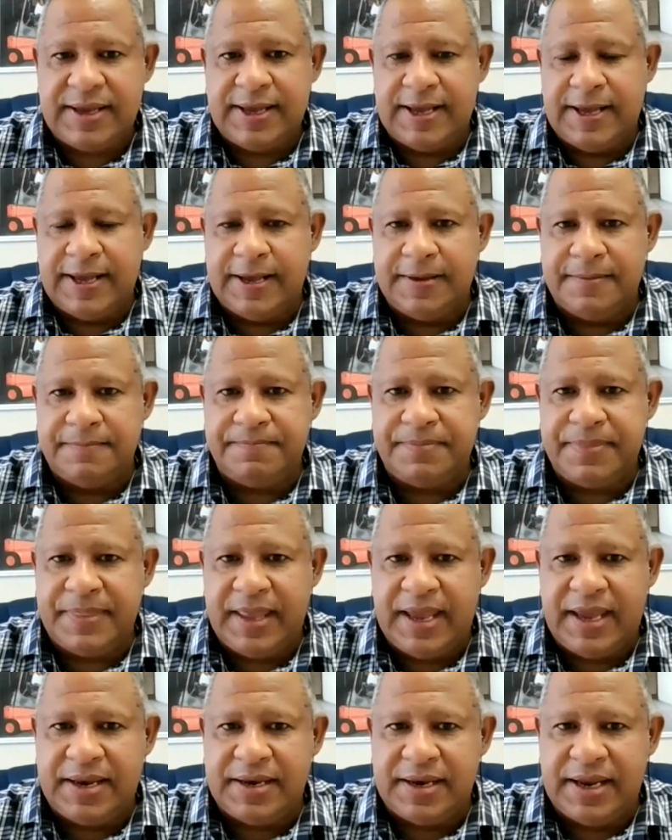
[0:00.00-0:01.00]

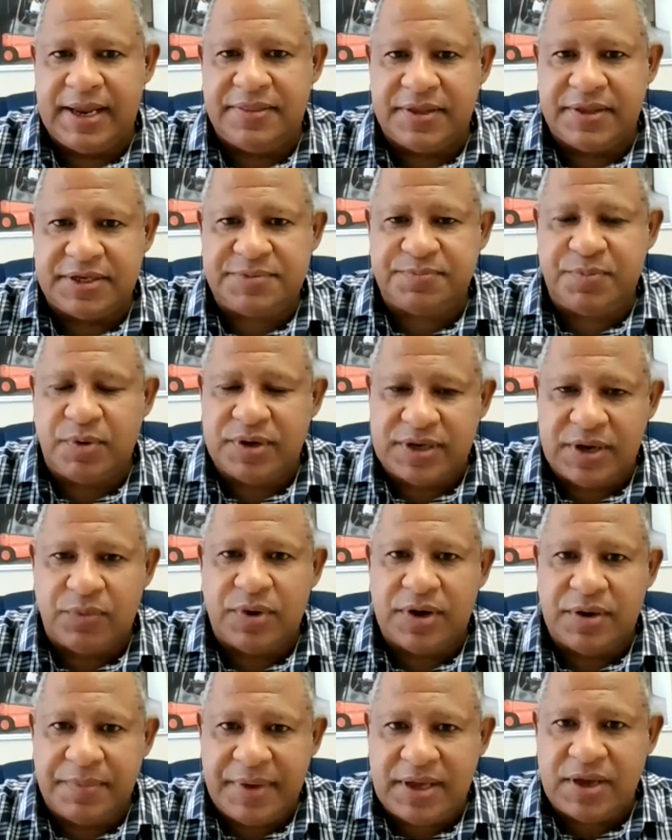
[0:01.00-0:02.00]
And at this point, I
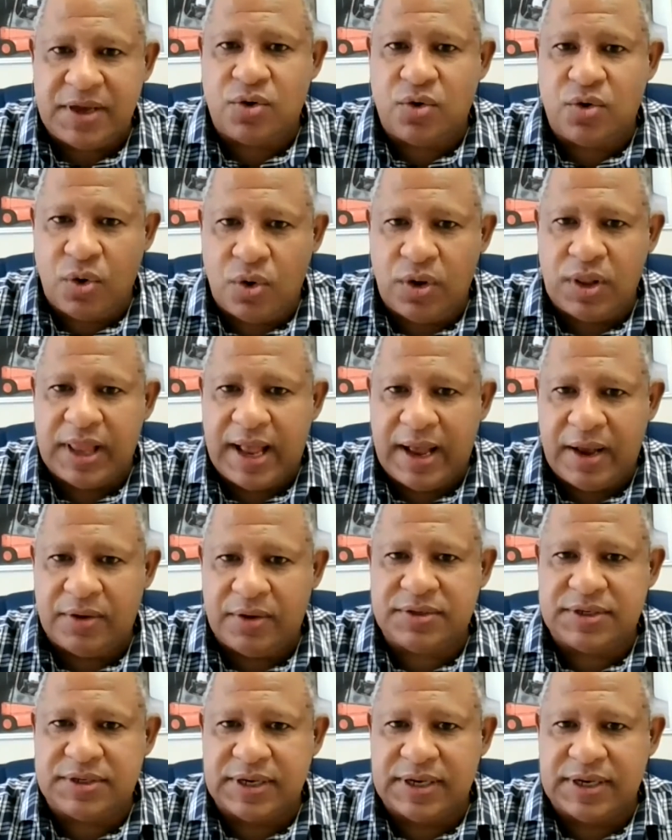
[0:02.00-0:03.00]
want to make a call
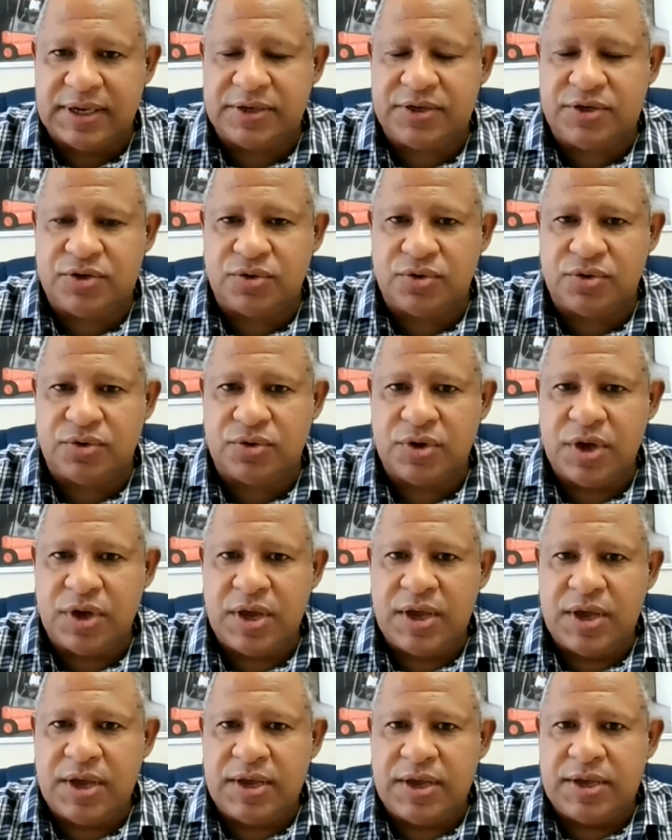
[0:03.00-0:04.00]
out to
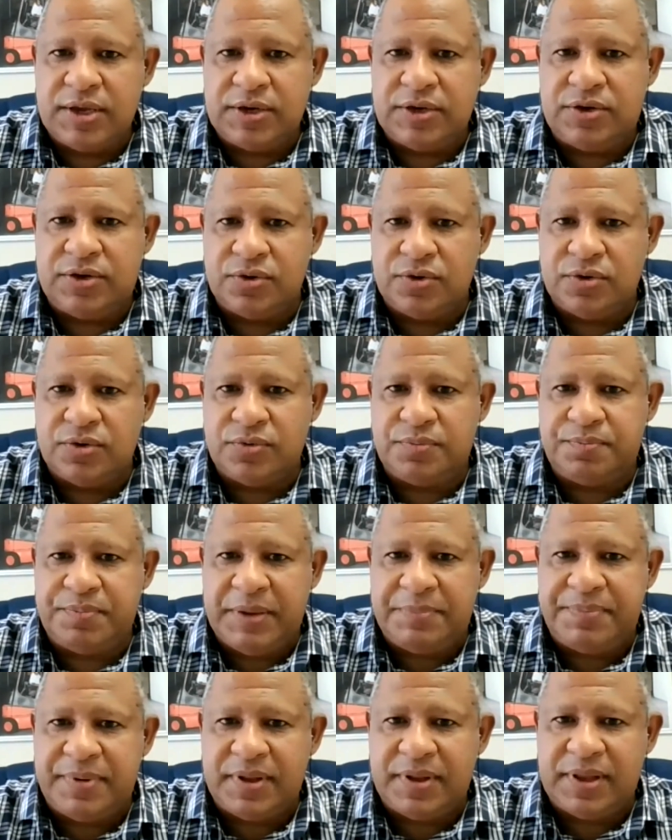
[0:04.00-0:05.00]
to
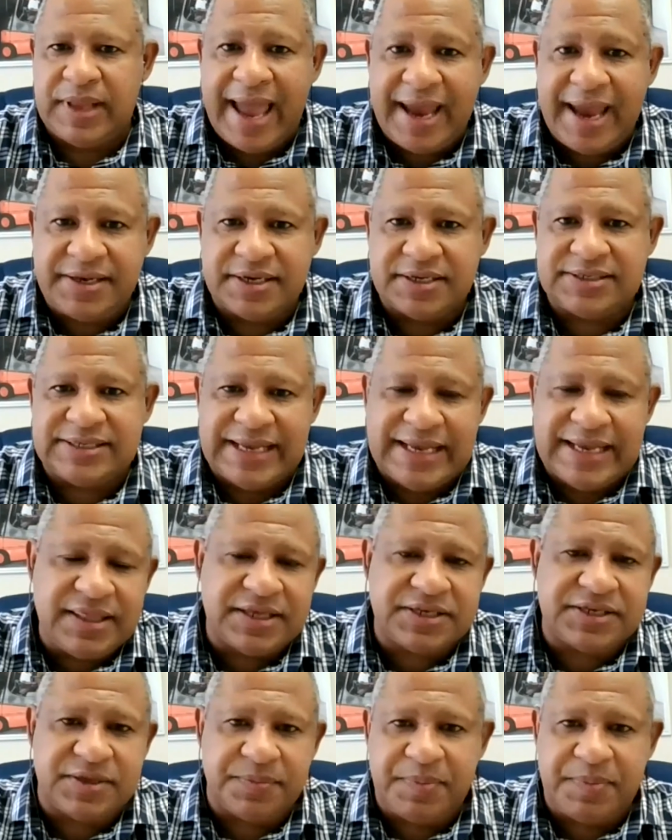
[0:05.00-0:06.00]
people, actors in
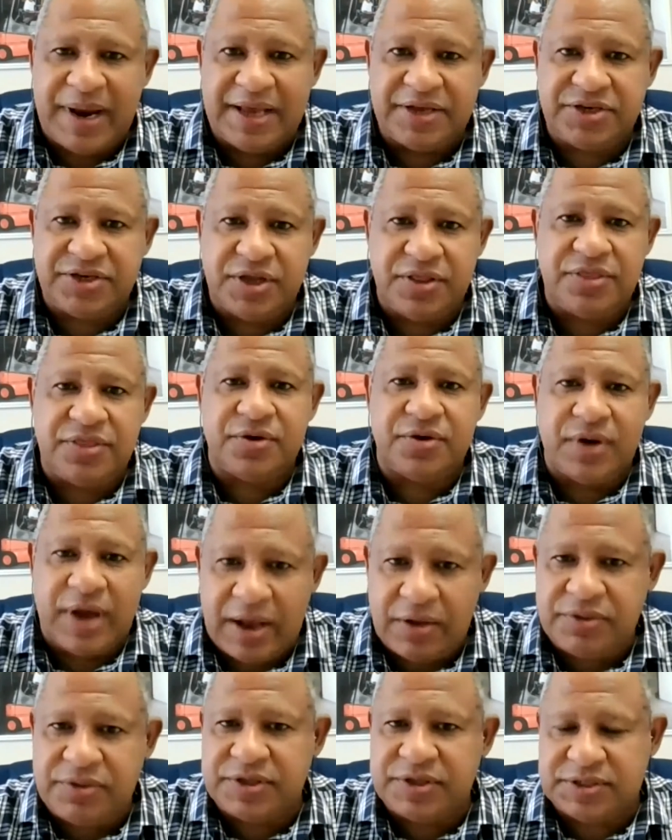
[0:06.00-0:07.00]
the supply chain,
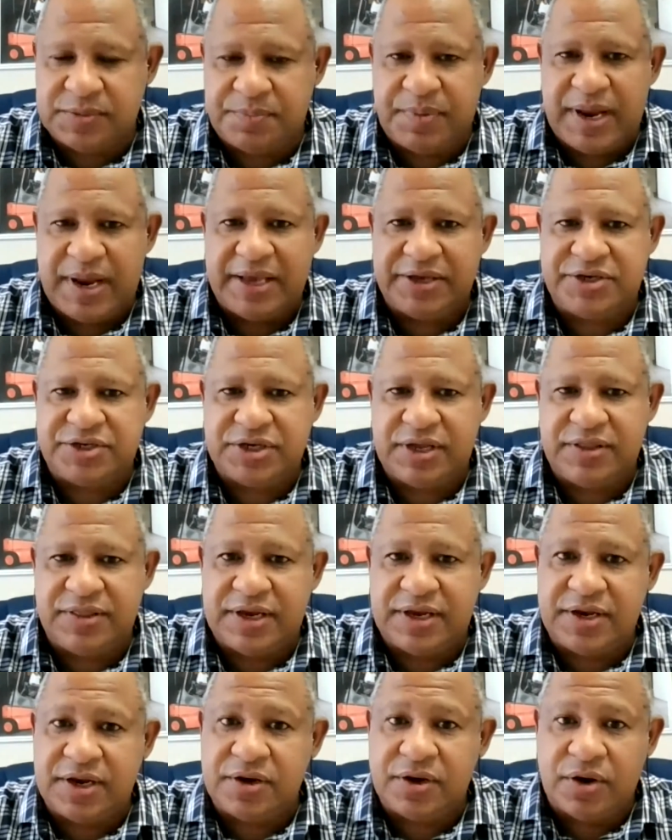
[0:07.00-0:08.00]
throughout the supply chain
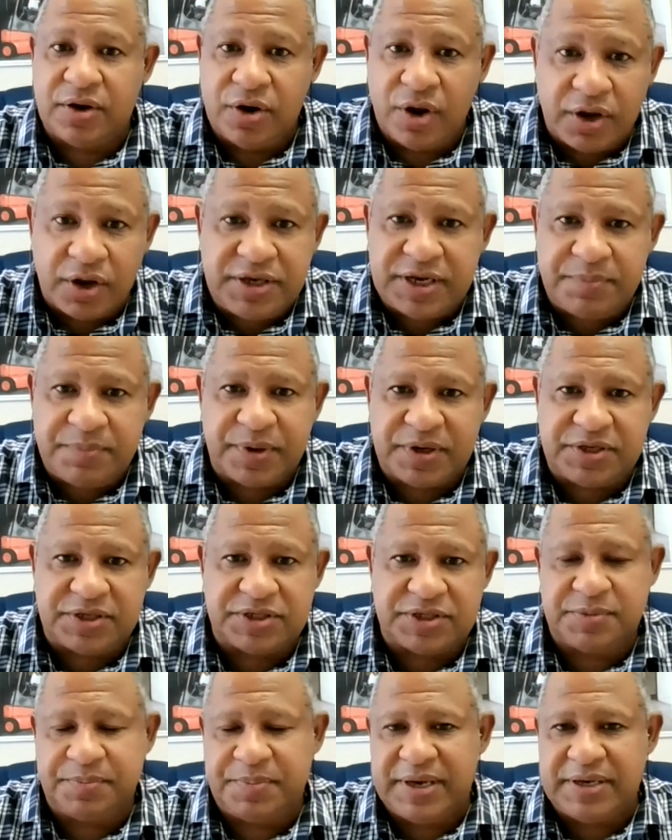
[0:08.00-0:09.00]
that are not yet
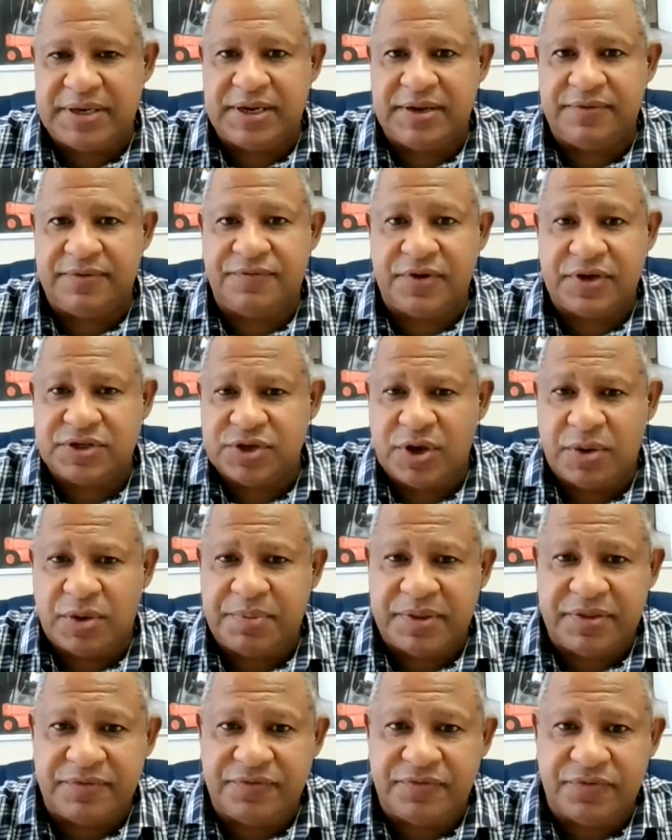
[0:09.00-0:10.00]
participating. For
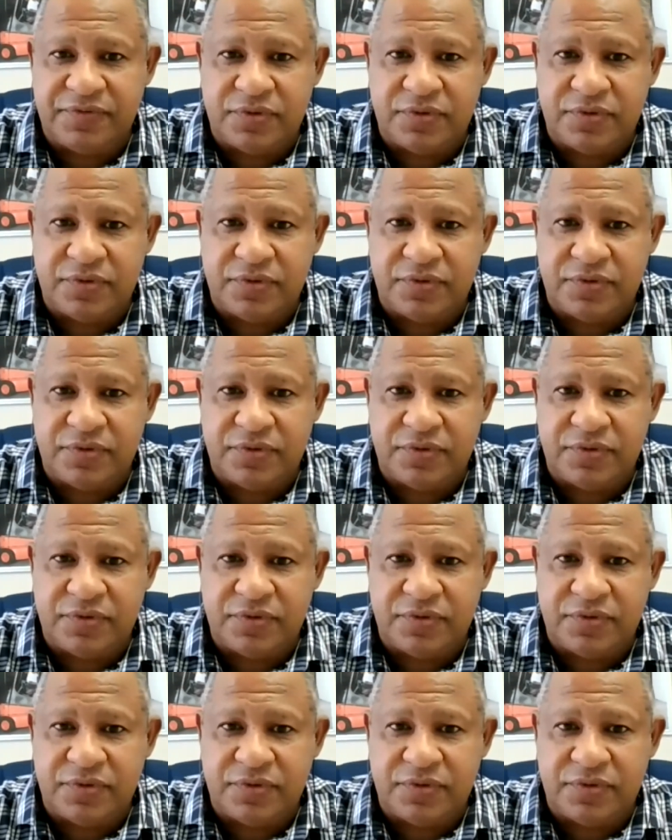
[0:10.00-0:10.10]
example, the